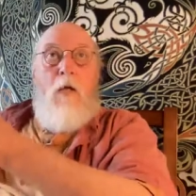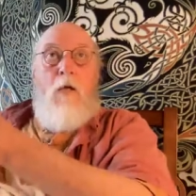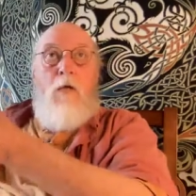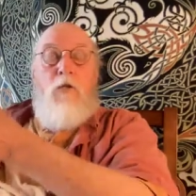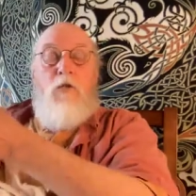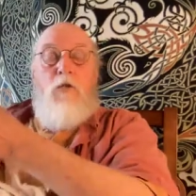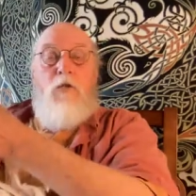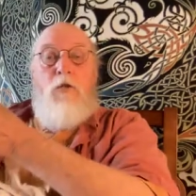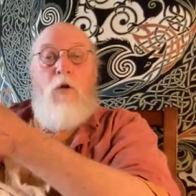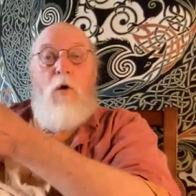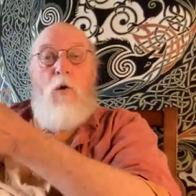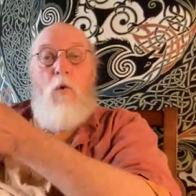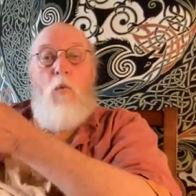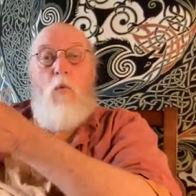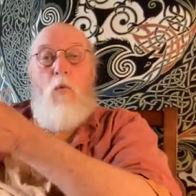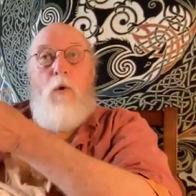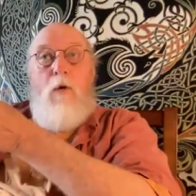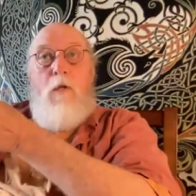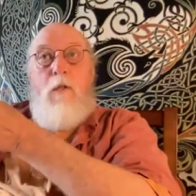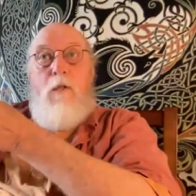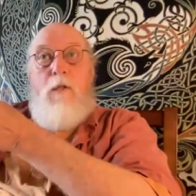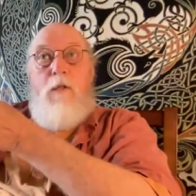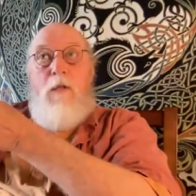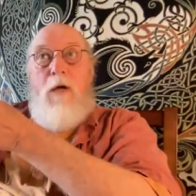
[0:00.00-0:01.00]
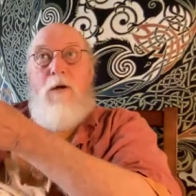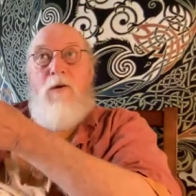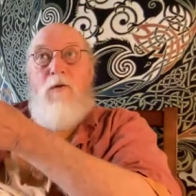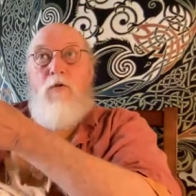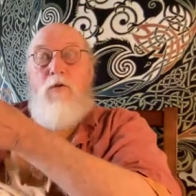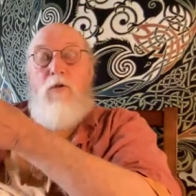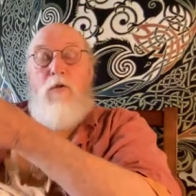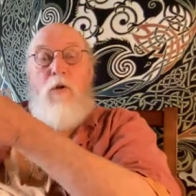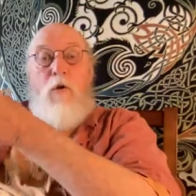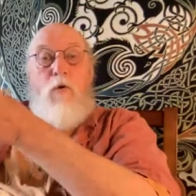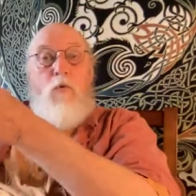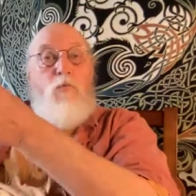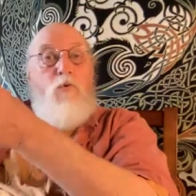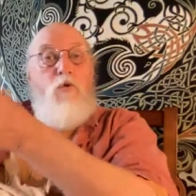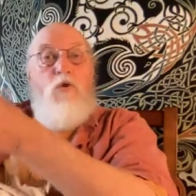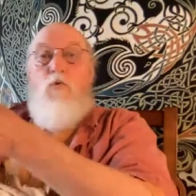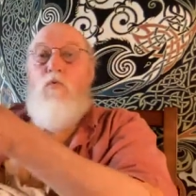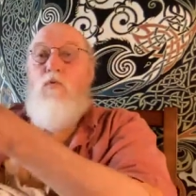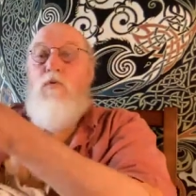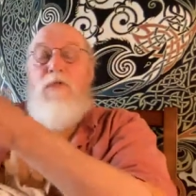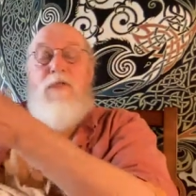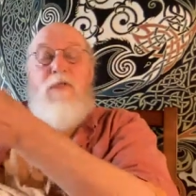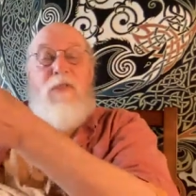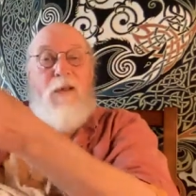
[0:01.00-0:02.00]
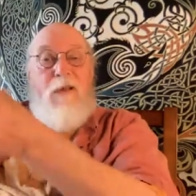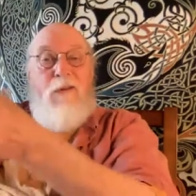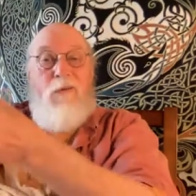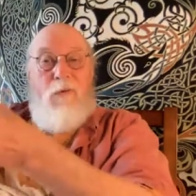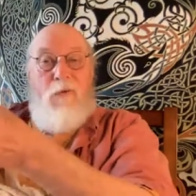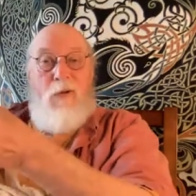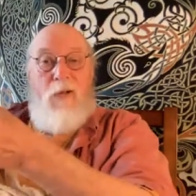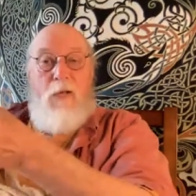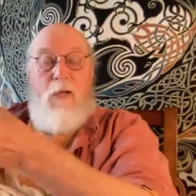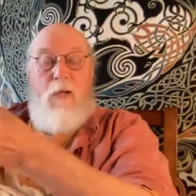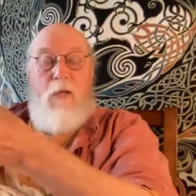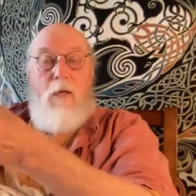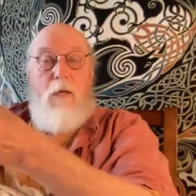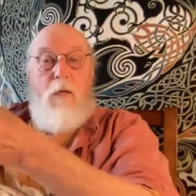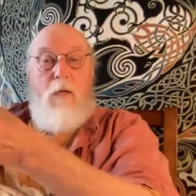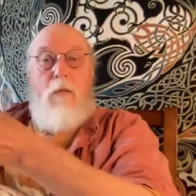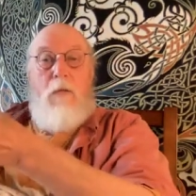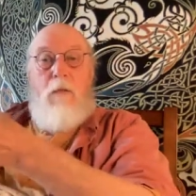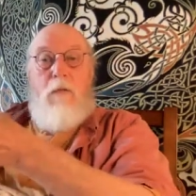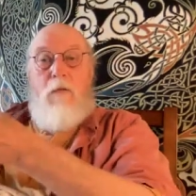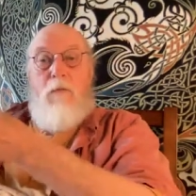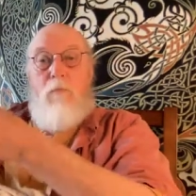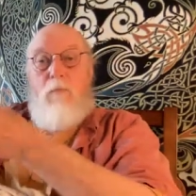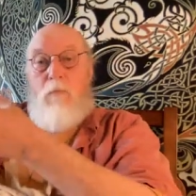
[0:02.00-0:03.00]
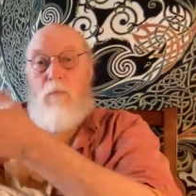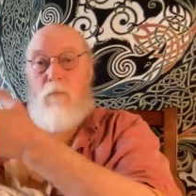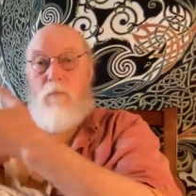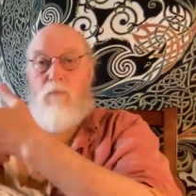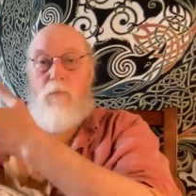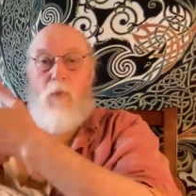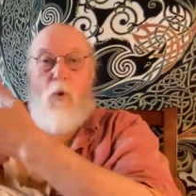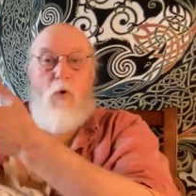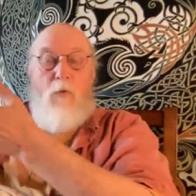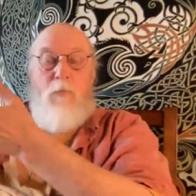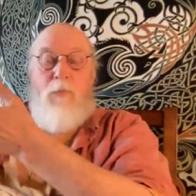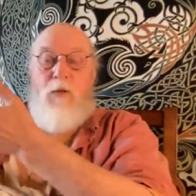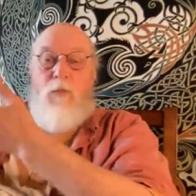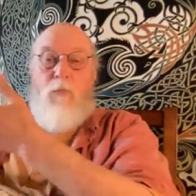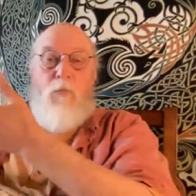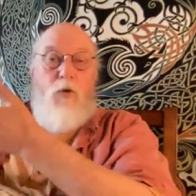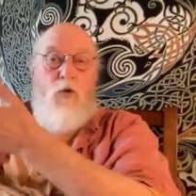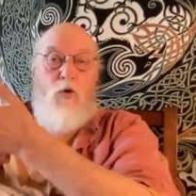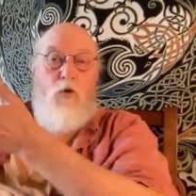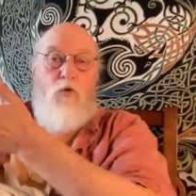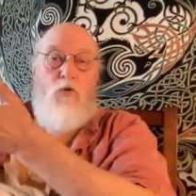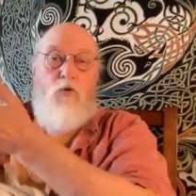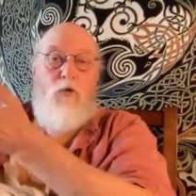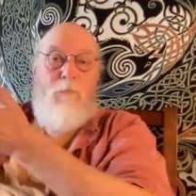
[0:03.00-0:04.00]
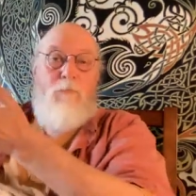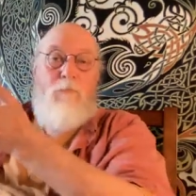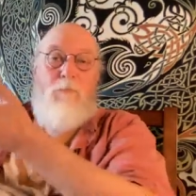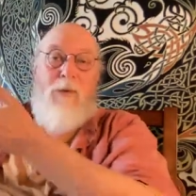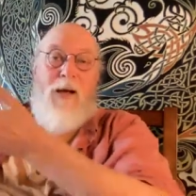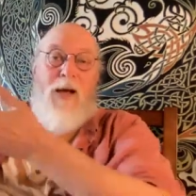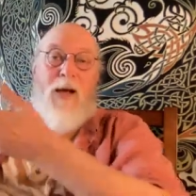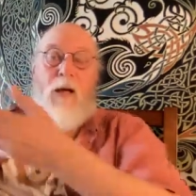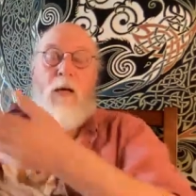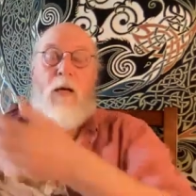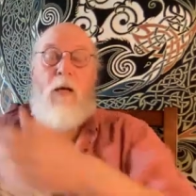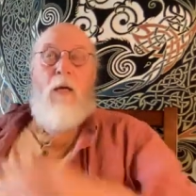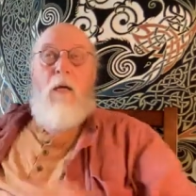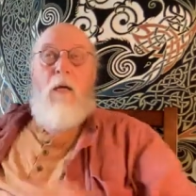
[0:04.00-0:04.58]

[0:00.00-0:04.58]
So there's no new theory here. It's Bowlby, Minuchin, Beck,